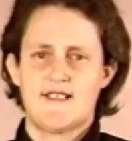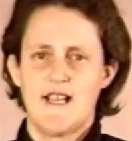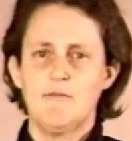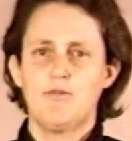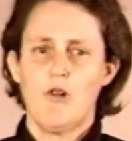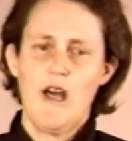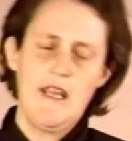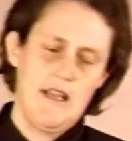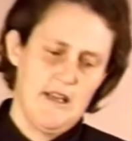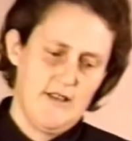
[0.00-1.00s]
I
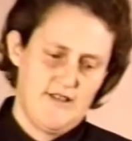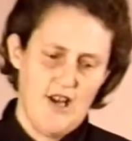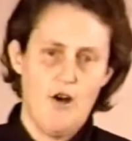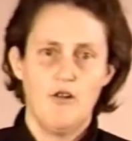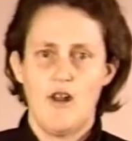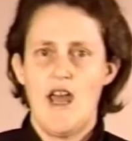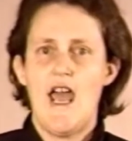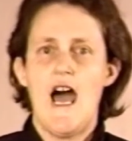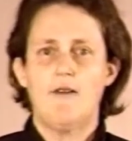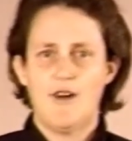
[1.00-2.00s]
simply don't
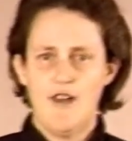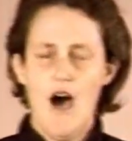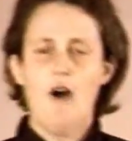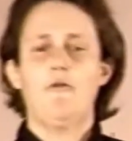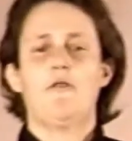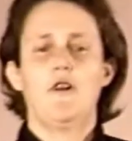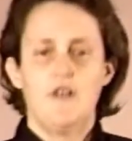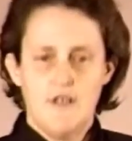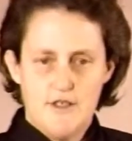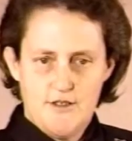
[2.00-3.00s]
have enough
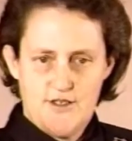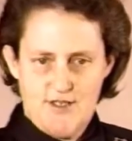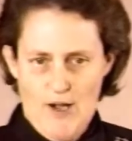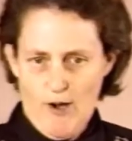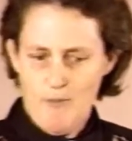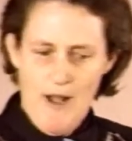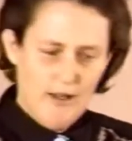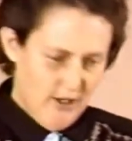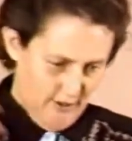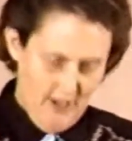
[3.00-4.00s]

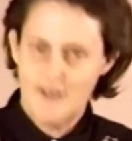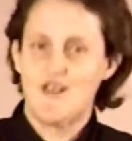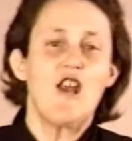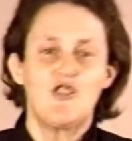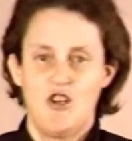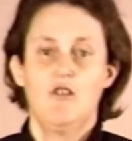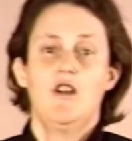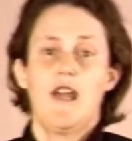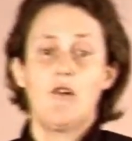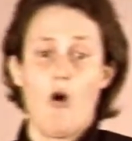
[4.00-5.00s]
cerebellar
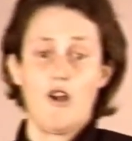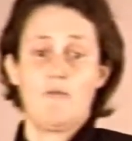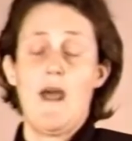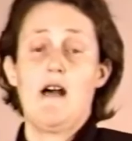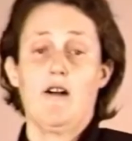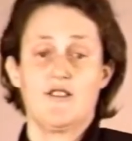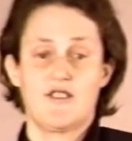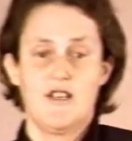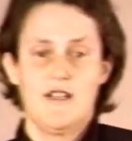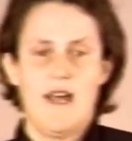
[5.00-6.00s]
tissue in order to
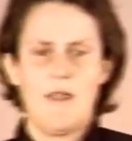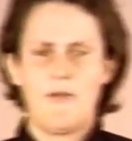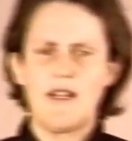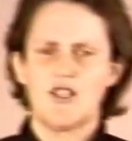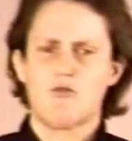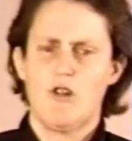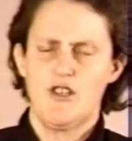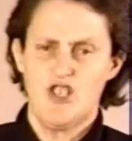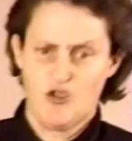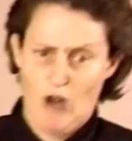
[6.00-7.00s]
balance. Now, the thing that's
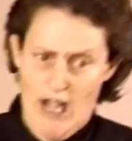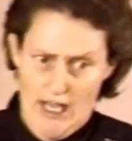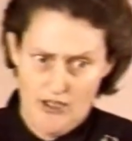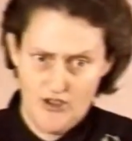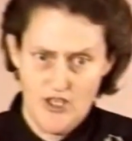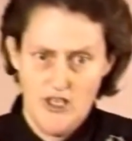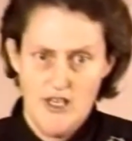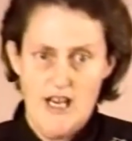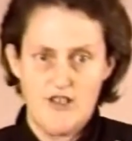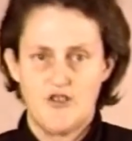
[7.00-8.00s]
really strange
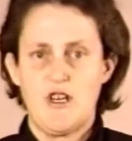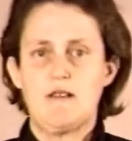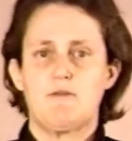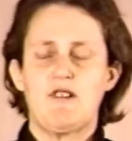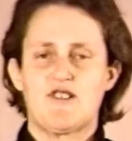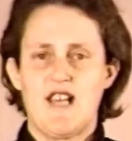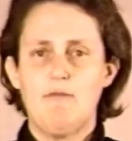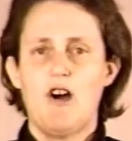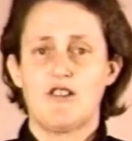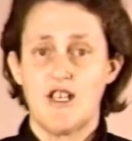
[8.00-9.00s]
is there seems to be
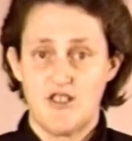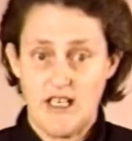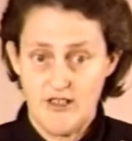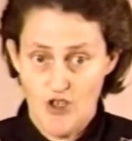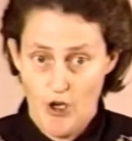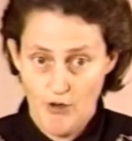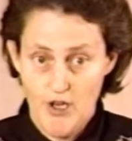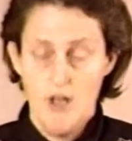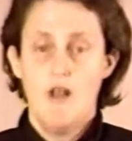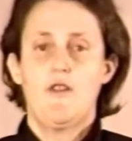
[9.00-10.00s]
some autistic children